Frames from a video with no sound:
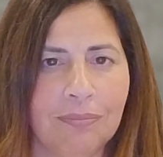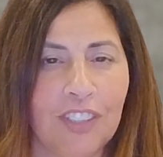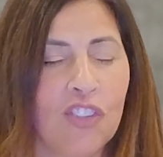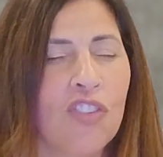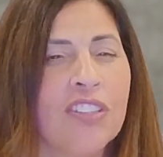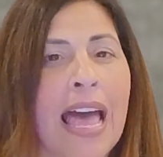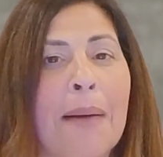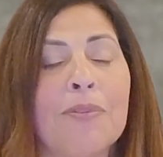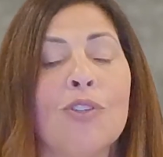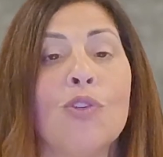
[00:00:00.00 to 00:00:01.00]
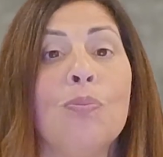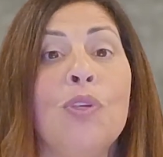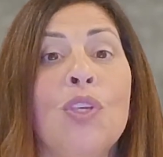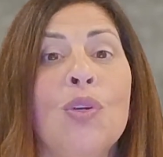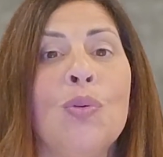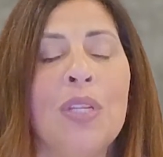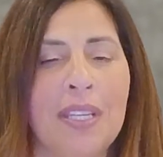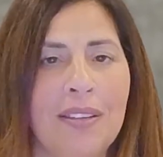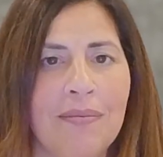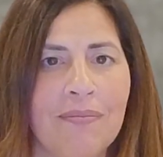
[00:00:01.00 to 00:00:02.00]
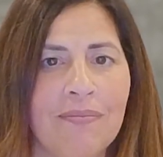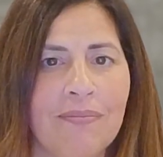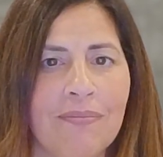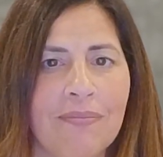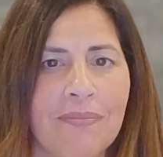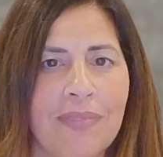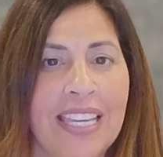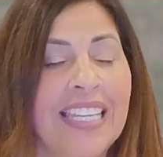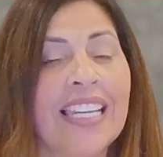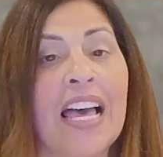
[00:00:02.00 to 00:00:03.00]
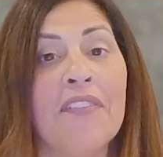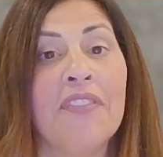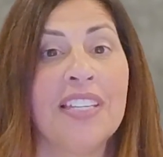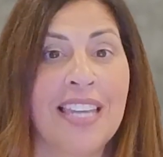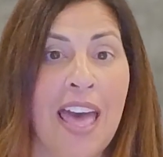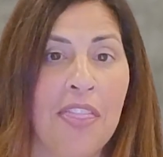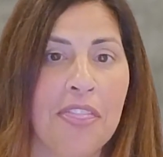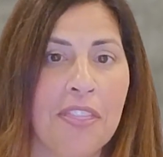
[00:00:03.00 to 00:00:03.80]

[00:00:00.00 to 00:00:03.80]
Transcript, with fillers: So there's absolute beauty in life. life and death.